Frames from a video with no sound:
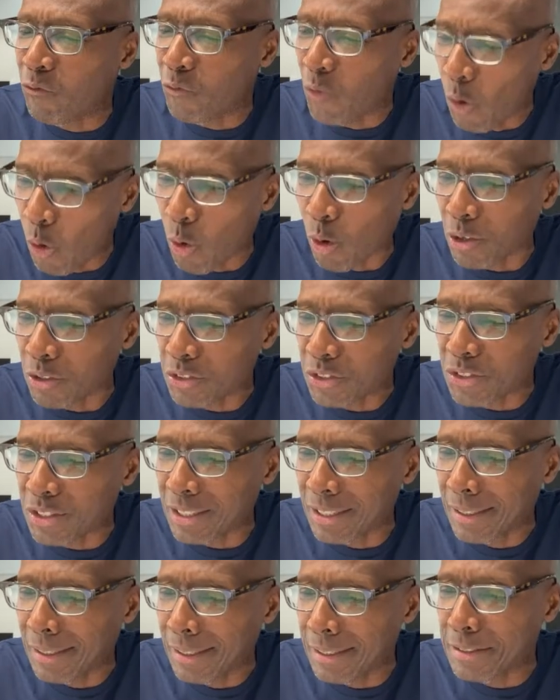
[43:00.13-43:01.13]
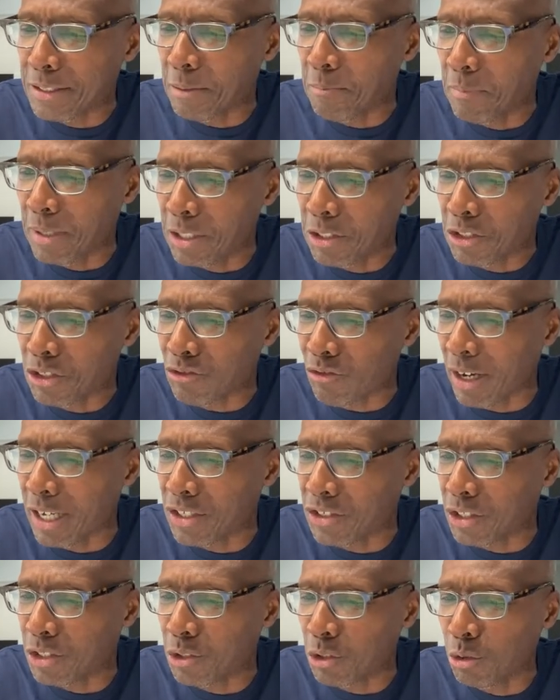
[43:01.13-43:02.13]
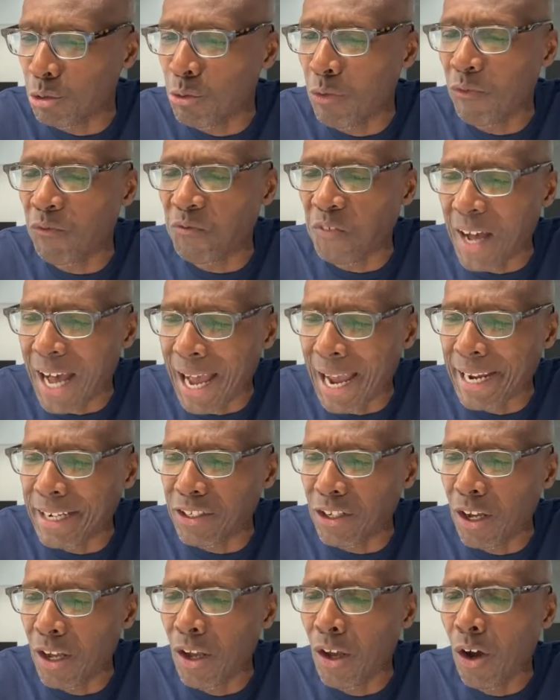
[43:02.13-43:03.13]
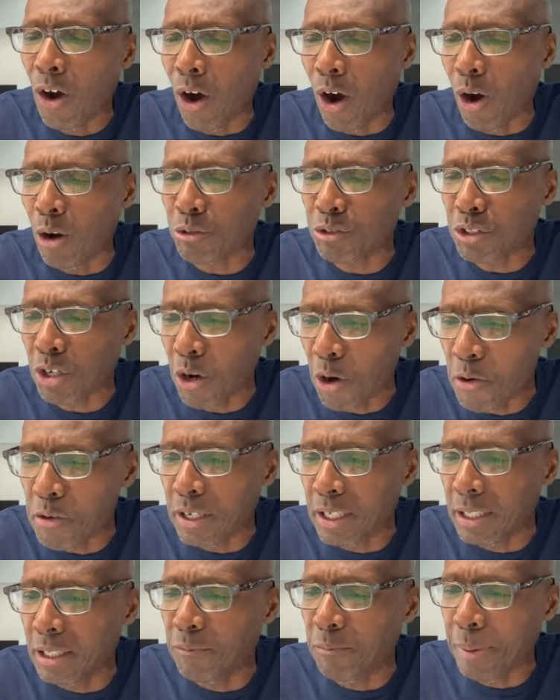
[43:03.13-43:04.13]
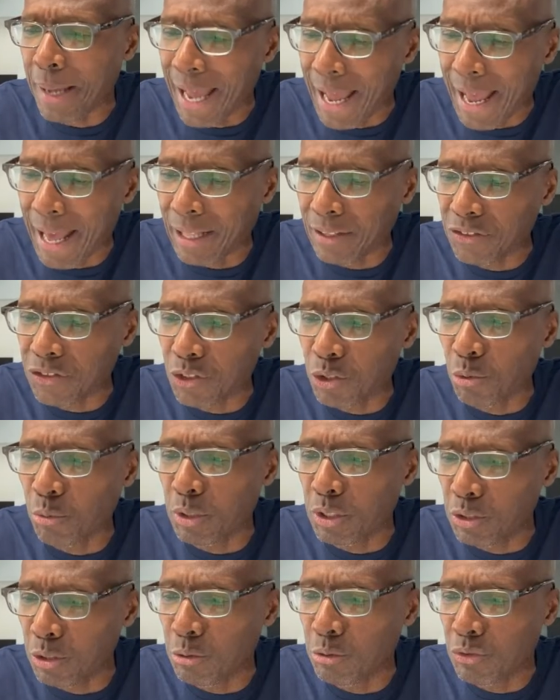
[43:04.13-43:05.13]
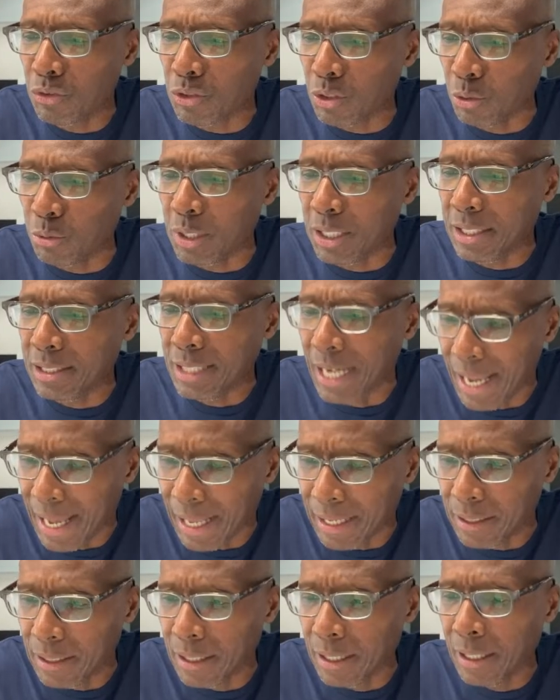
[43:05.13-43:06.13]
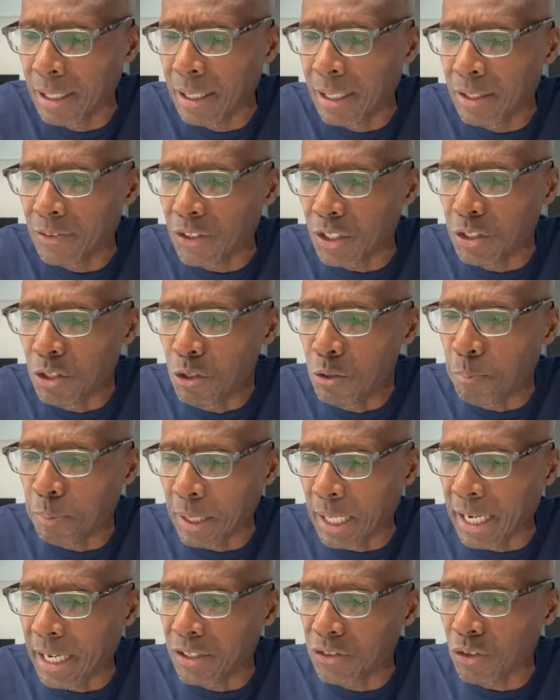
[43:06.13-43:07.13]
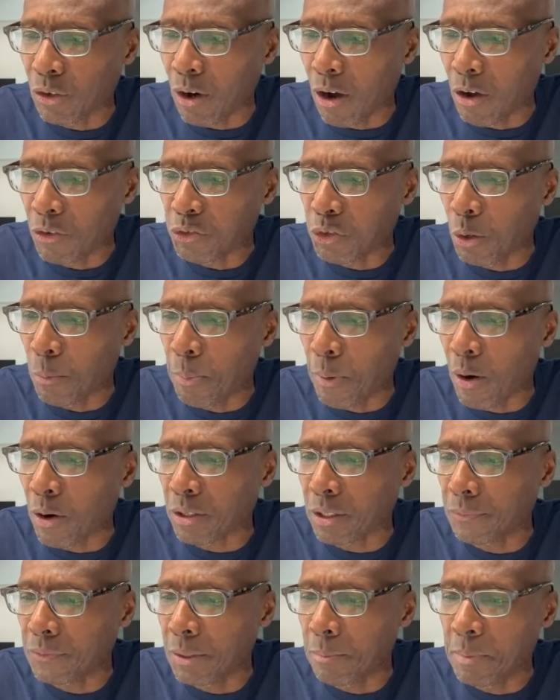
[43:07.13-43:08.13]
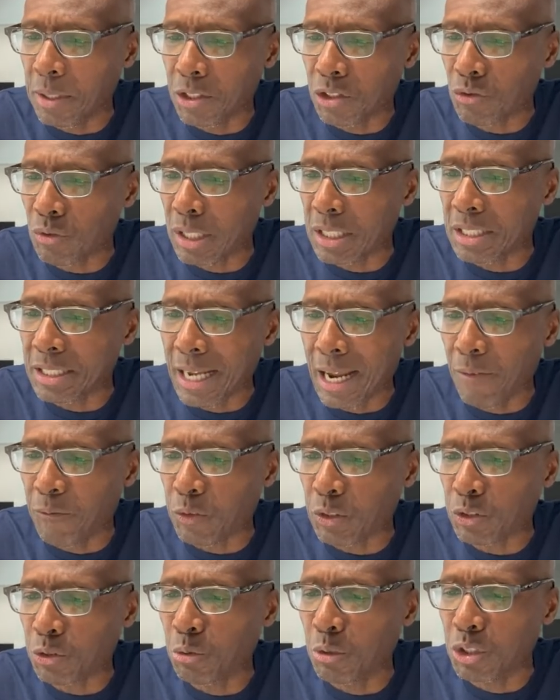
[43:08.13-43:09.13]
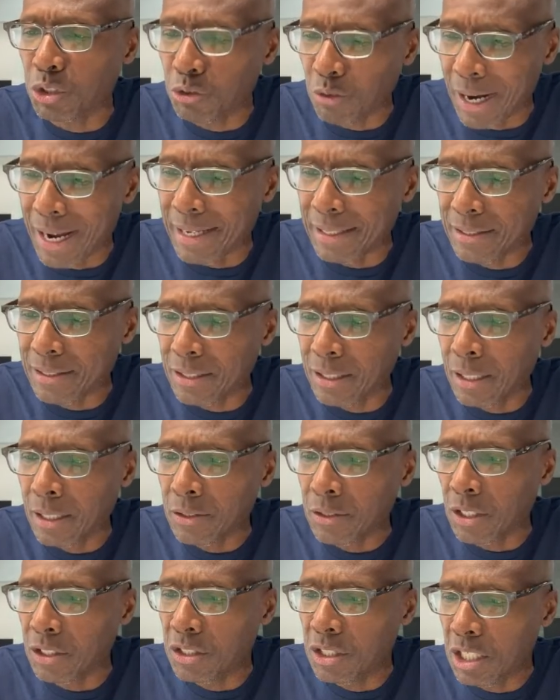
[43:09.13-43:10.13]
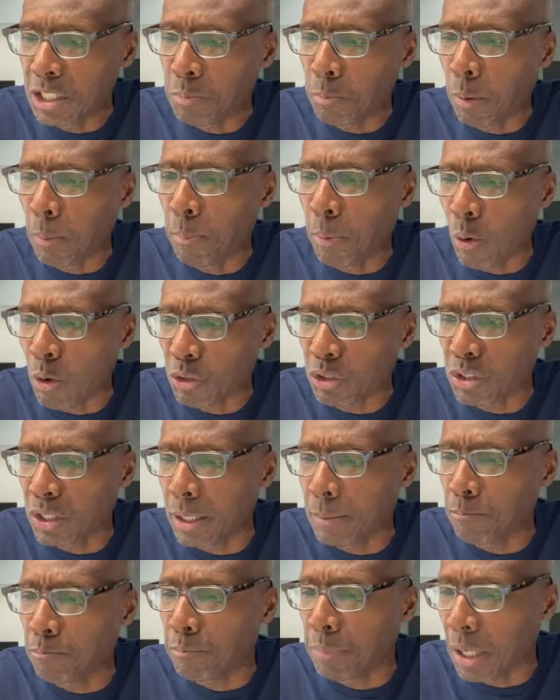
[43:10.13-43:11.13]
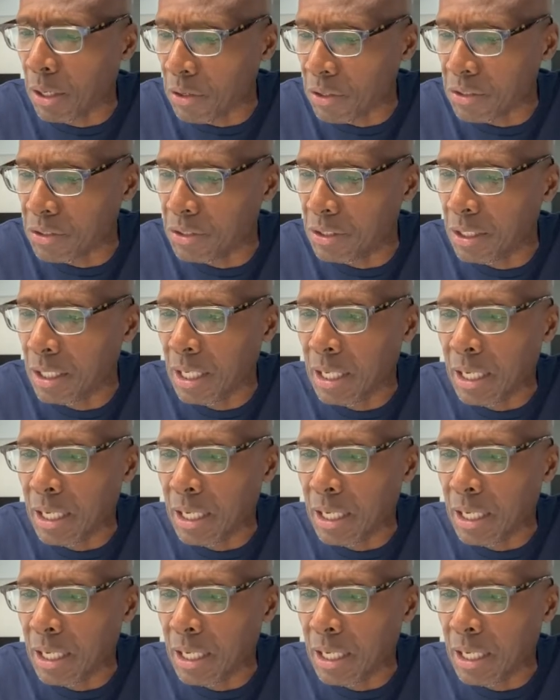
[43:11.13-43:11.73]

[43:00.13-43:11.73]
forced his administration to find alternative paths to reduce student debt. The new plans are also part of the administration's efforts to address the disproportionate burden